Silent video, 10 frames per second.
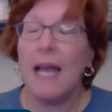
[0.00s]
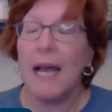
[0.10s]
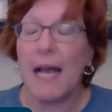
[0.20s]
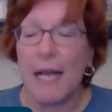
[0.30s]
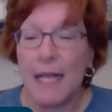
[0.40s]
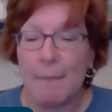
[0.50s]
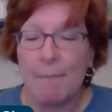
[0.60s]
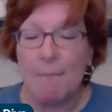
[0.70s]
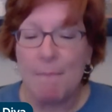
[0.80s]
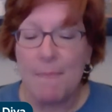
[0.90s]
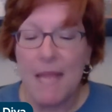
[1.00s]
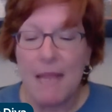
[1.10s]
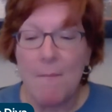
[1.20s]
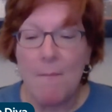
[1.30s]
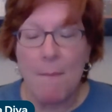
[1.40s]

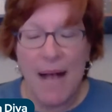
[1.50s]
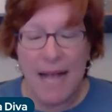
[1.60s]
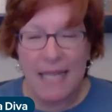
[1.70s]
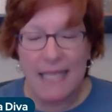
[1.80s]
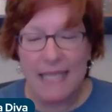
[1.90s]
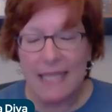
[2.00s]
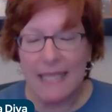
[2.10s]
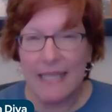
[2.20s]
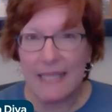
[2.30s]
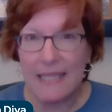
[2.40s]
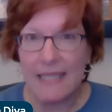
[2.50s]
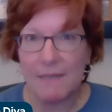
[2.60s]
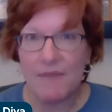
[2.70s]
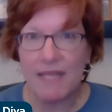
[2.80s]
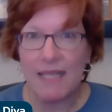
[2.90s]
But this is
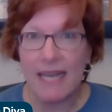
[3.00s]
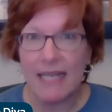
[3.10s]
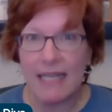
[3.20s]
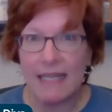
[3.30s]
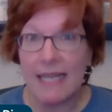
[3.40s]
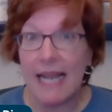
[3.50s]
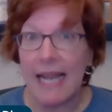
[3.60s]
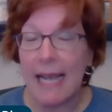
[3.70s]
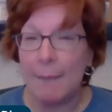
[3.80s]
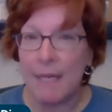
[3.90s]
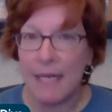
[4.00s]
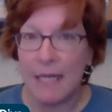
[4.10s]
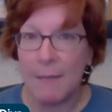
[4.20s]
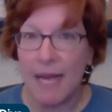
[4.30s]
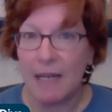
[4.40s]
something that is happening in
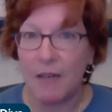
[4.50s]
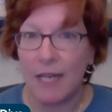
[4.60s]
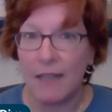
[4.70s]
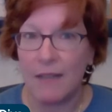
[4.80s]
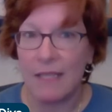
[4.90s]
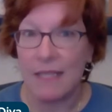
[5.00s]
the background.